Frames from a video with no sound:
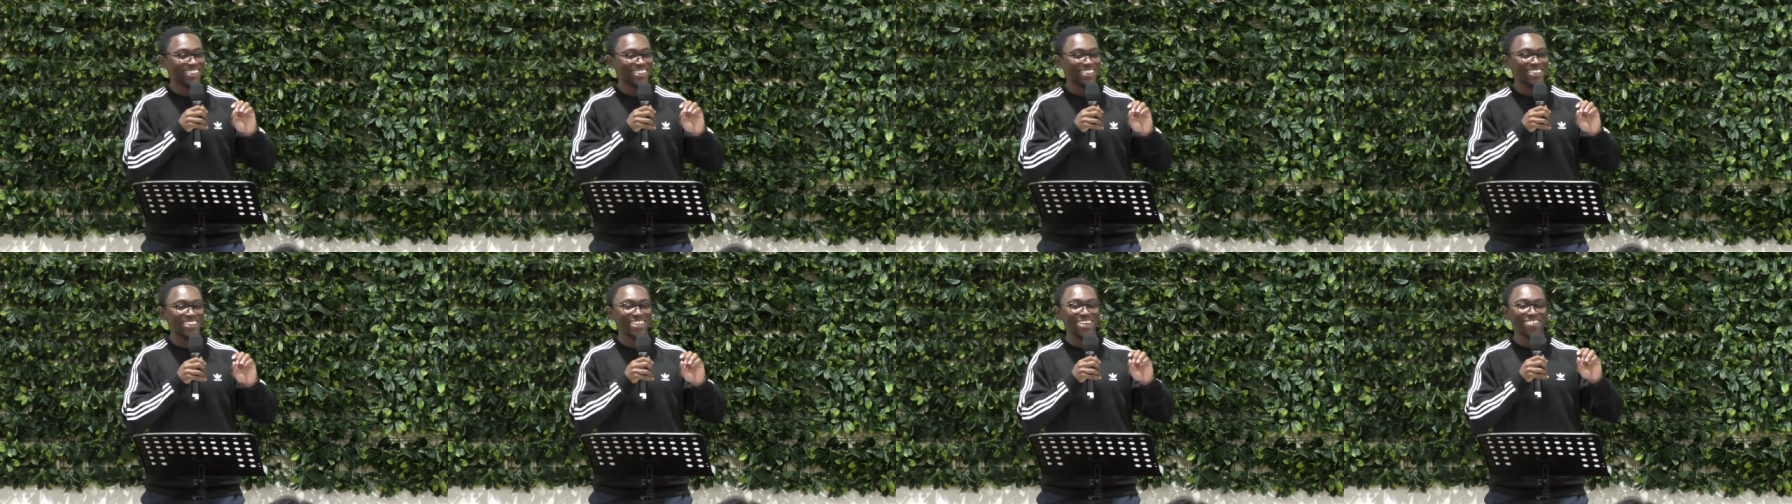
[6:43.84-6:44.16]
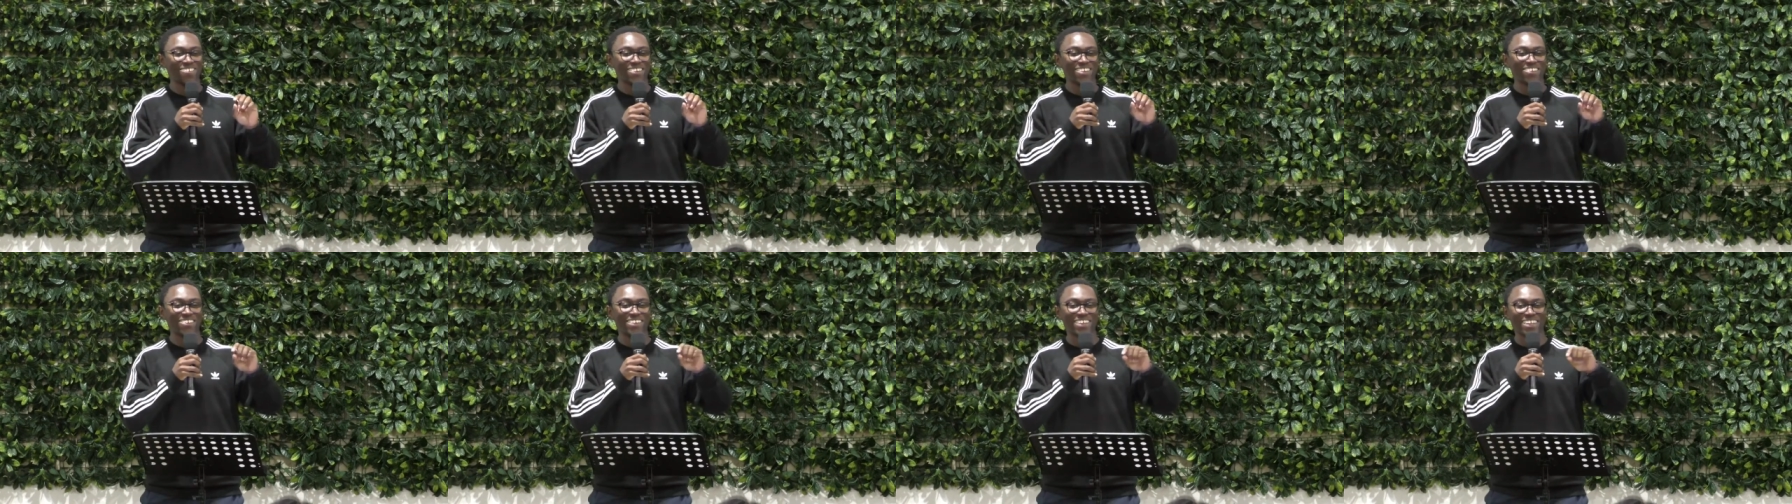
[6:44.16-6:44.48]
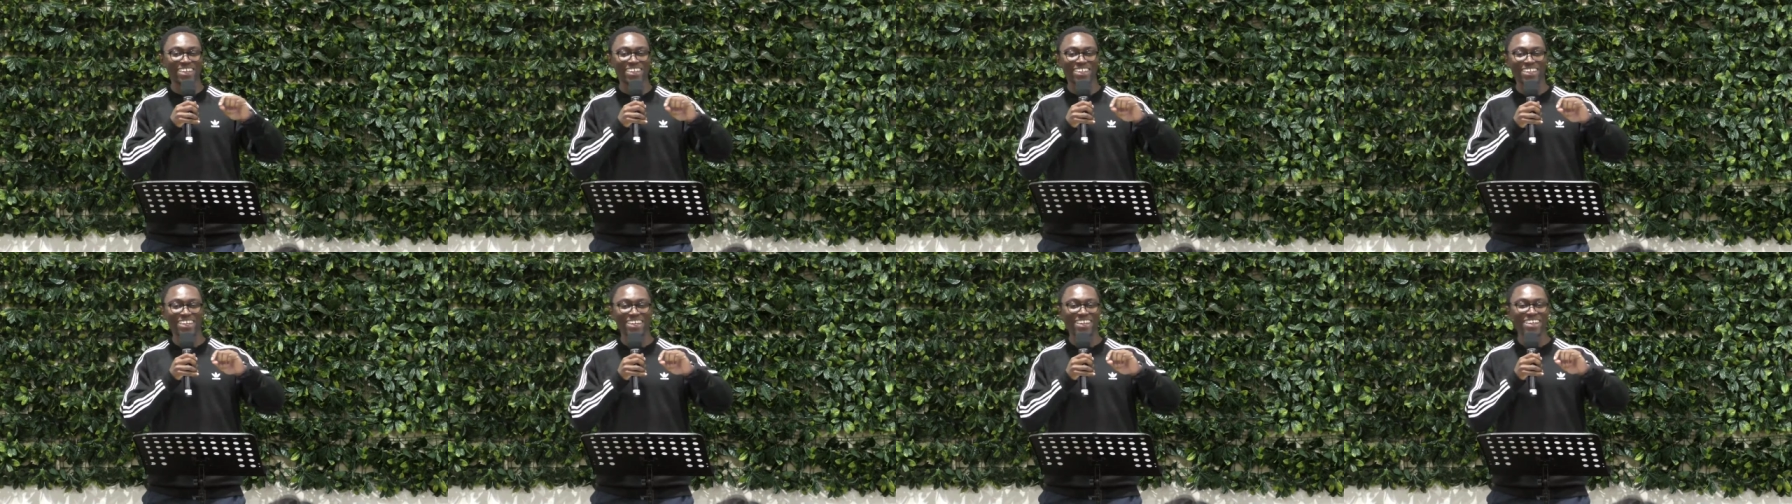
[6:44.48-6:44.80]
Lovely, we're
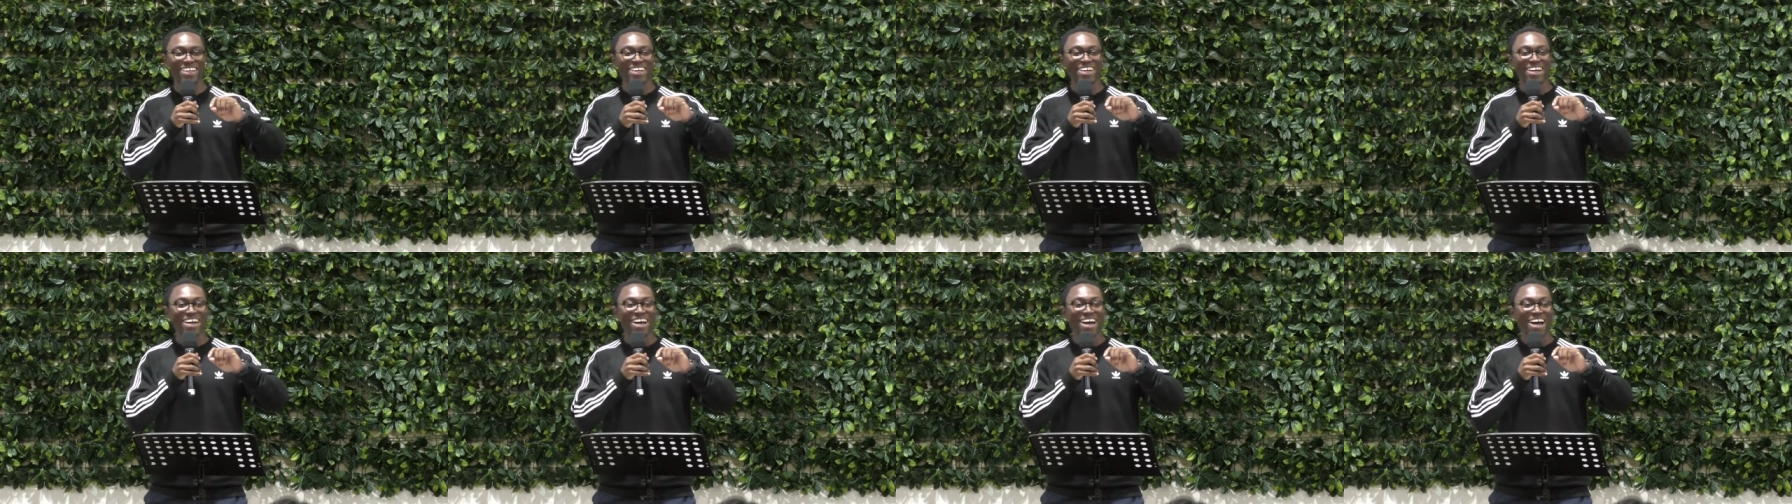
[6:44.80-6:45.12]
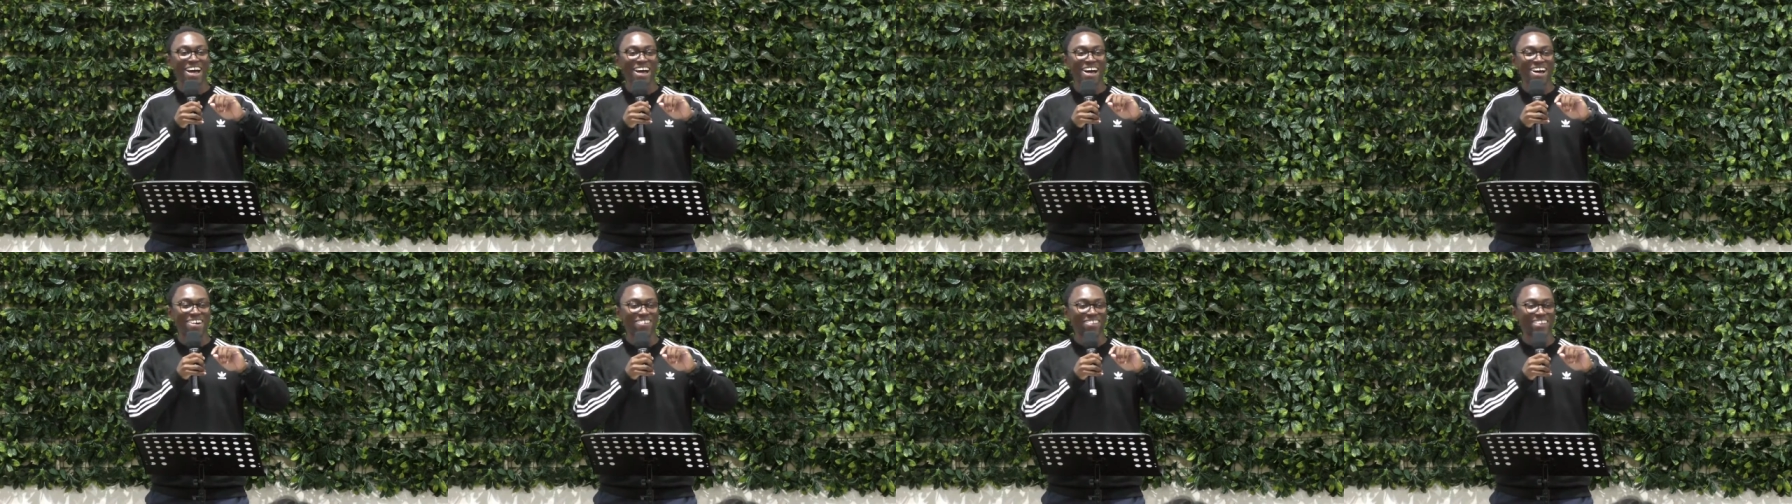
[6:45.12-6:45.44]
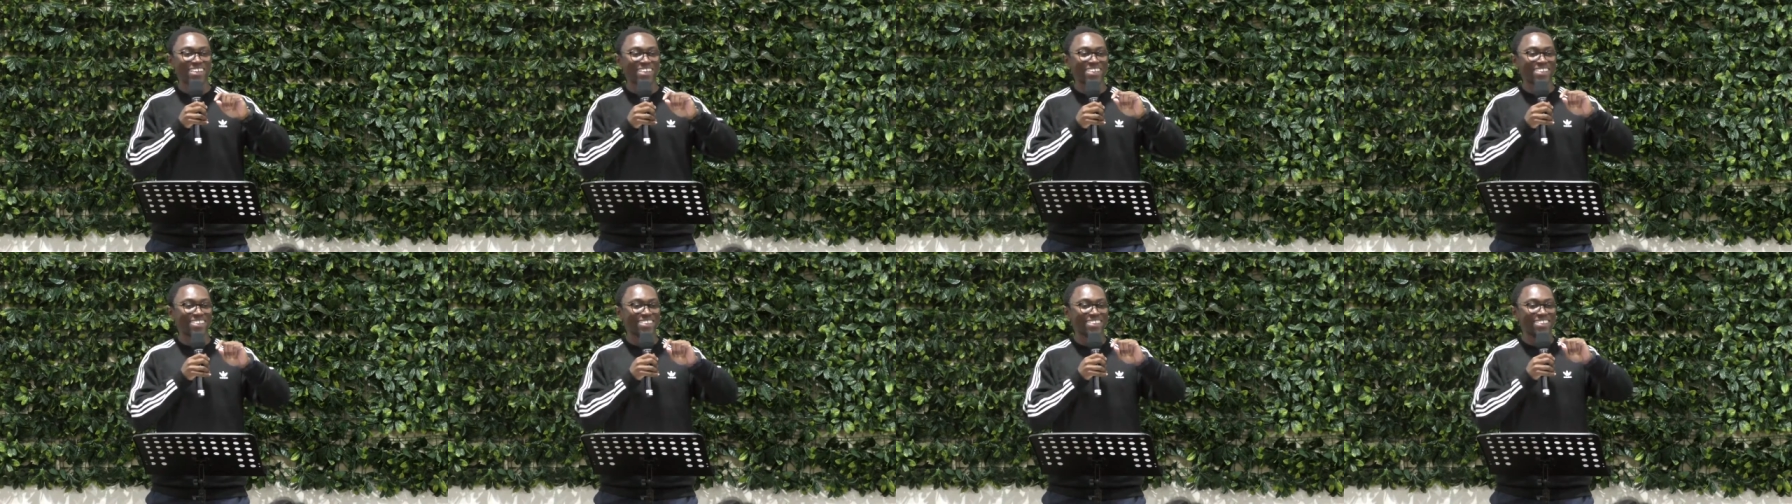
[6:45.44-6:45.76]
getting it. Uh, we're
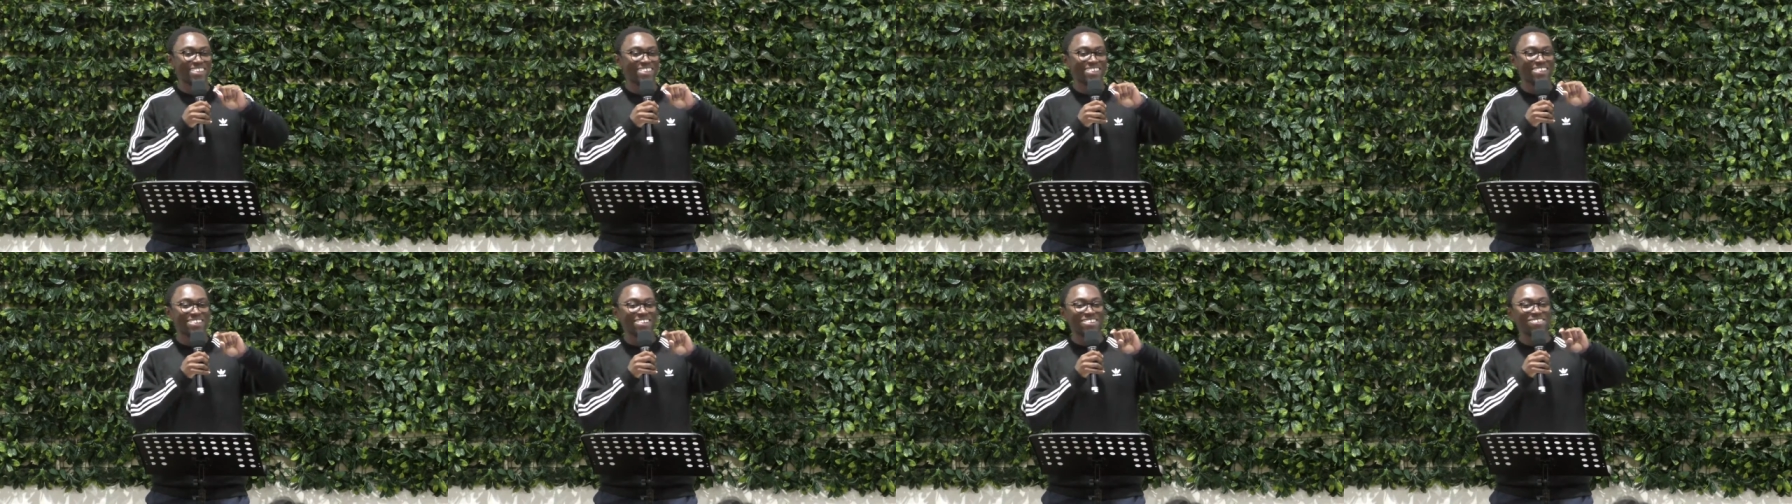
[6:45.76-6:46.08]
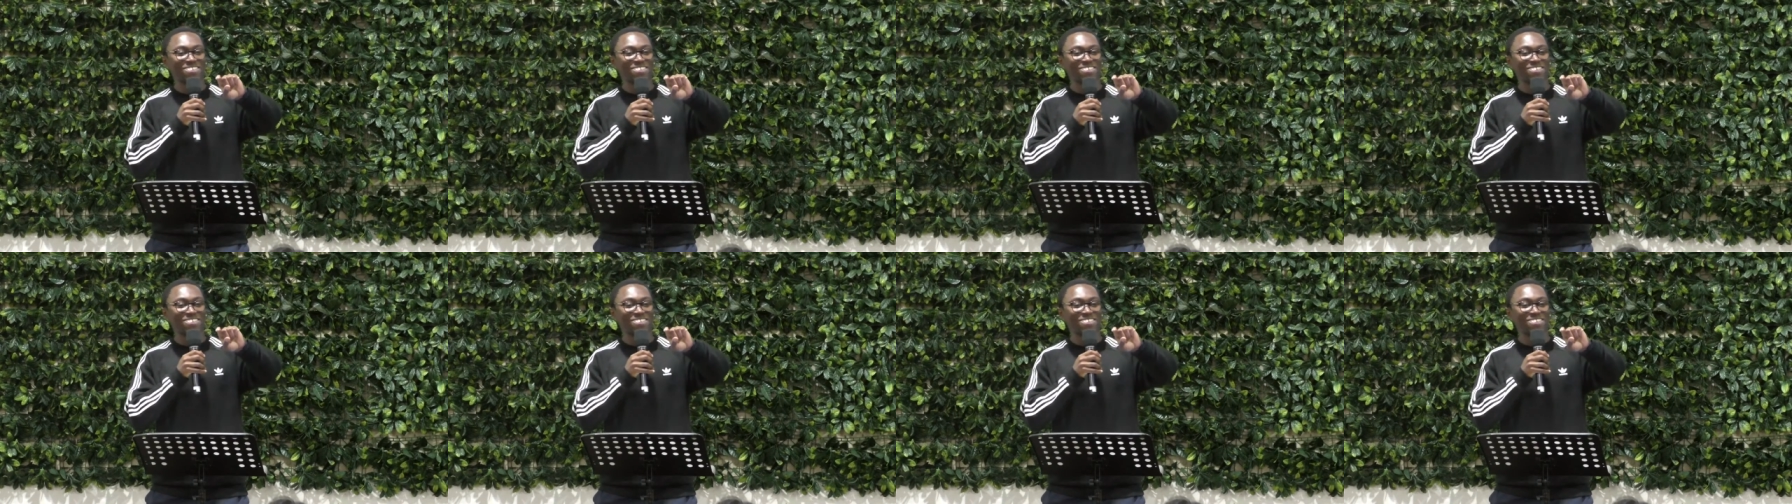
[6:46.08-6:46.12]
getting the.